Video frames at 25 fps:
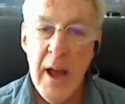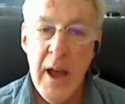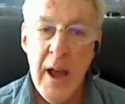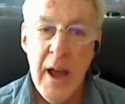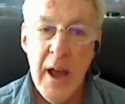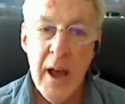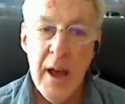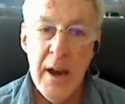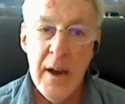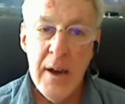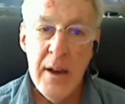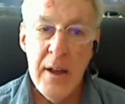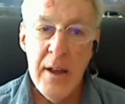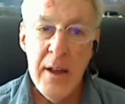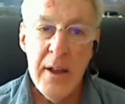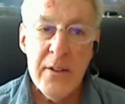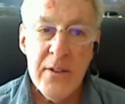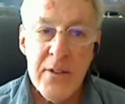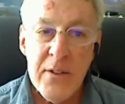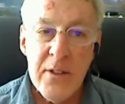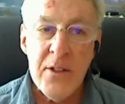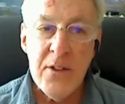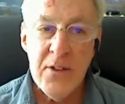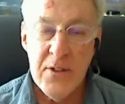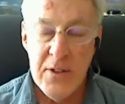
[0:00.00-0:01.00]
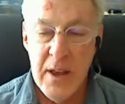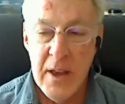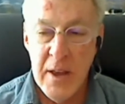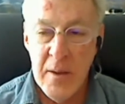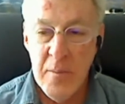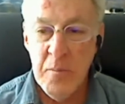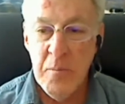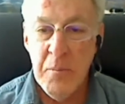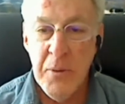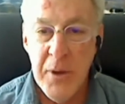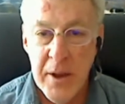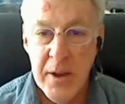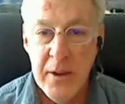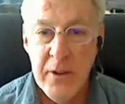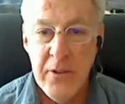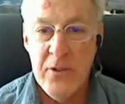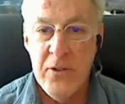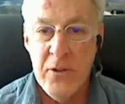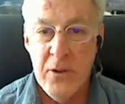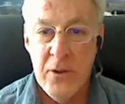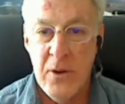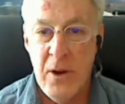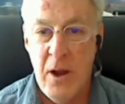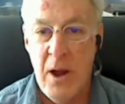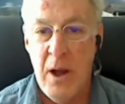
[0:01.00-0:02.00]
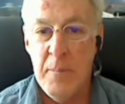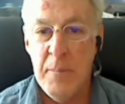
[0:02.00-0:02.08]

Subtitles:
and it's the same picture.